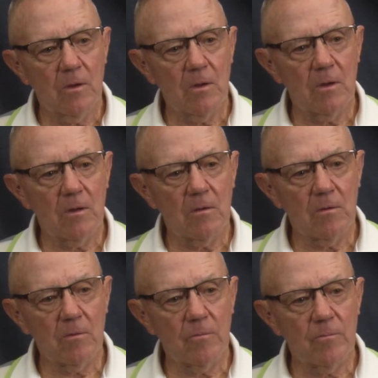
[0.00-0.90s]

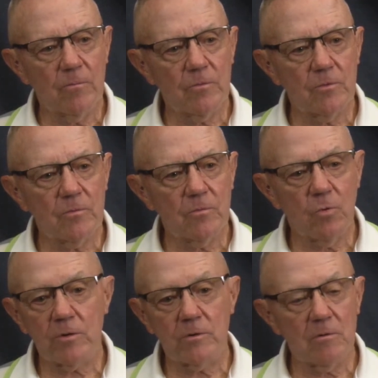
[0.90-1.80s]
And
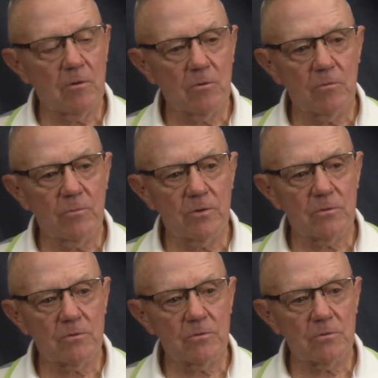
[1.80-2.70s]
working in local
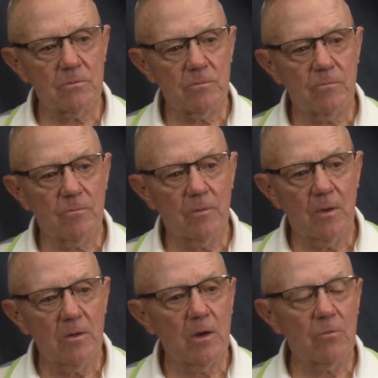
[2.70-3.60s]
businesses.
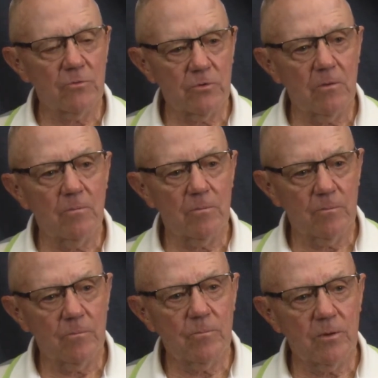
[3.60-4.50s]
There were some
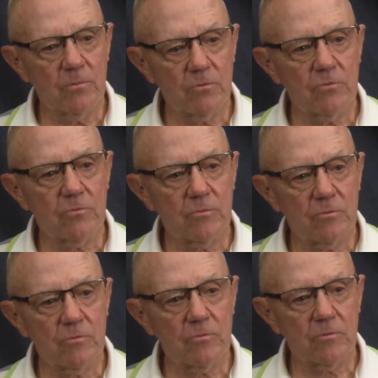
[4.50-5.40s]
people
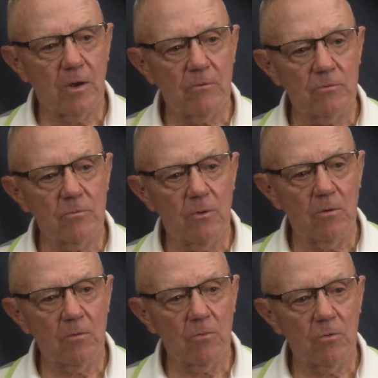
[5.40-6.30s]
traveled to
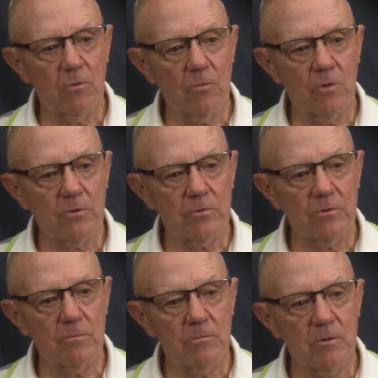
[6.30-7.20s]
Baltimore or
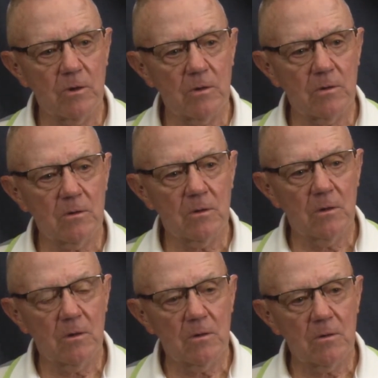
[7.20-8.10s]
Washington, but not
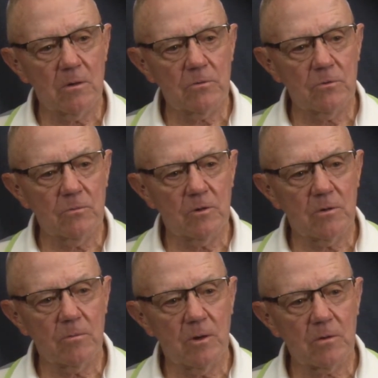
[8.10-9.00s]
too
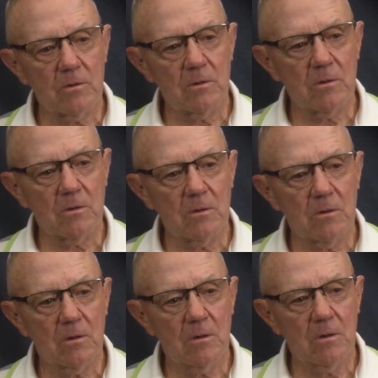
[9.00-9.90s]
many back then.
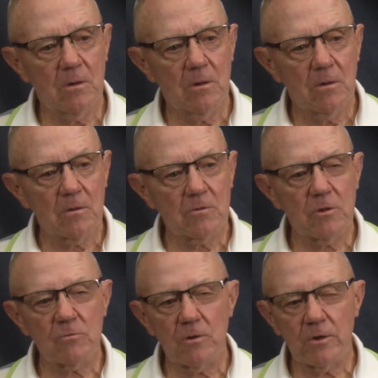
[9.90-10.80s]
Because
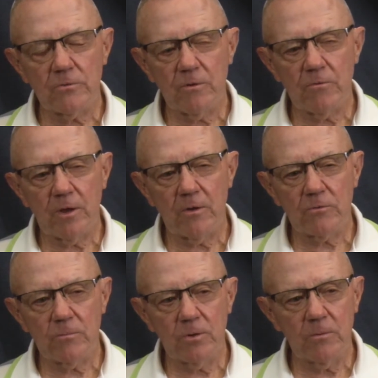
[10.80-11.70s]
there was less than
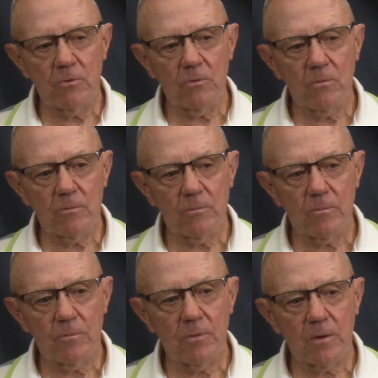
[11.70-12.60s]
1,000 people
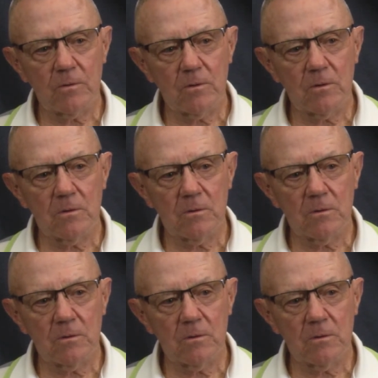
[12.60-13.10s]
back then.